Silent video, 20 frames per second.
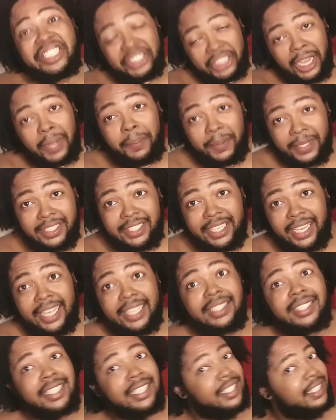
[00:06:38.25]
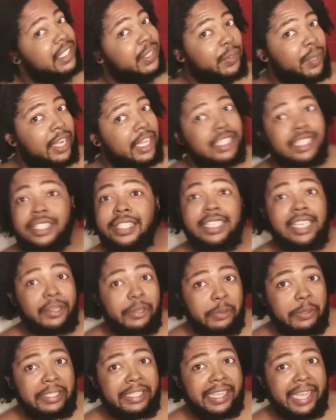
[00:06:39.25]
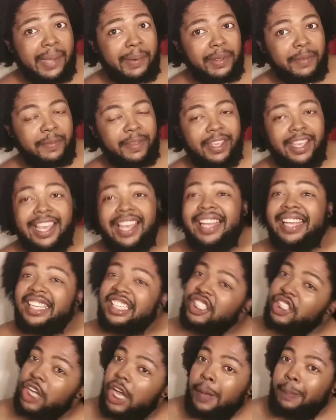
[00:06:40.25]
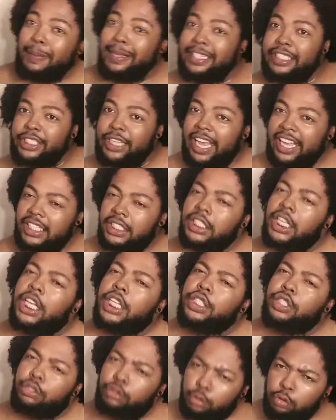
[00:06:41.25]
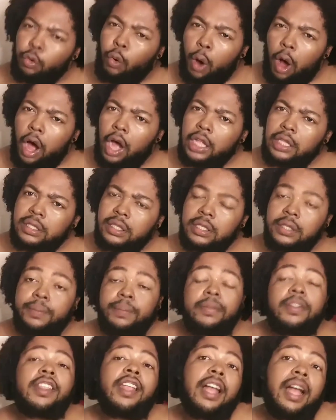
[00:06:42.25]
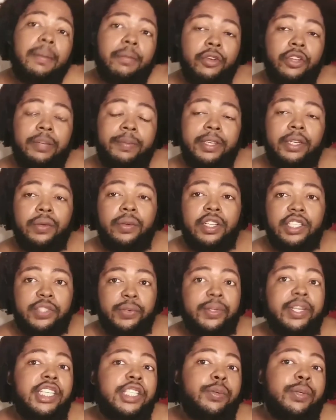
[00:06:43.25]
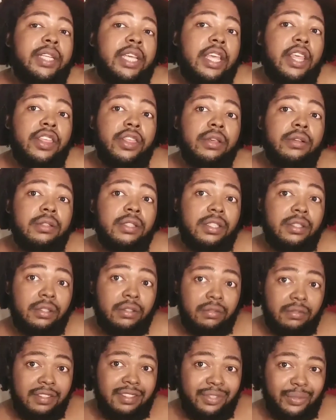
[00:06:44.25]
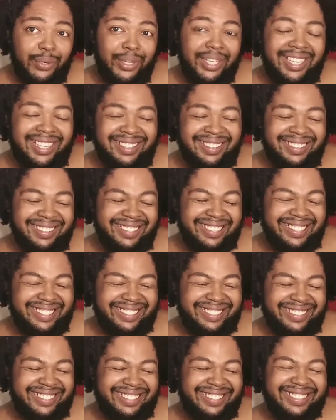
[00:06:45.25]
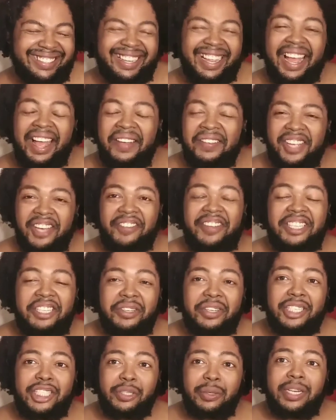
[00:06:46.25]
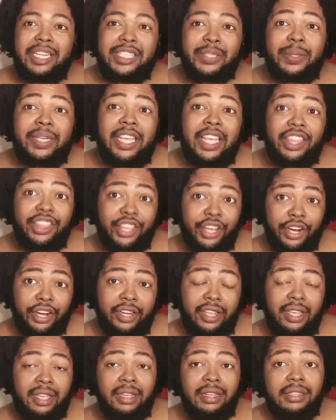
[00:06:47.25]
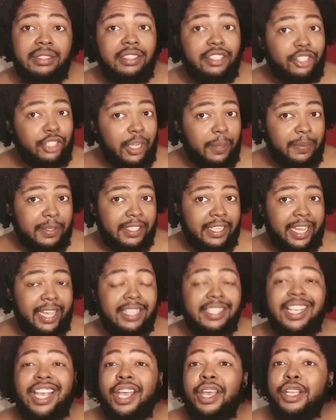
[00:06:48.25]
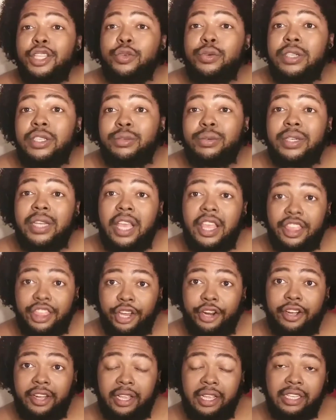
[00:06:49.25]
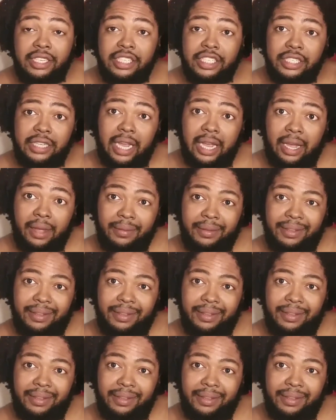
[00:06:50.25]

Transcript: jumping jacks and squats. Say on down with me. Jumping jacks and squats. I'm going to be doing 20, 20, 20. I'm going to be doing 20, 20, 30 jumping jacks, 20, 20, 30 jump.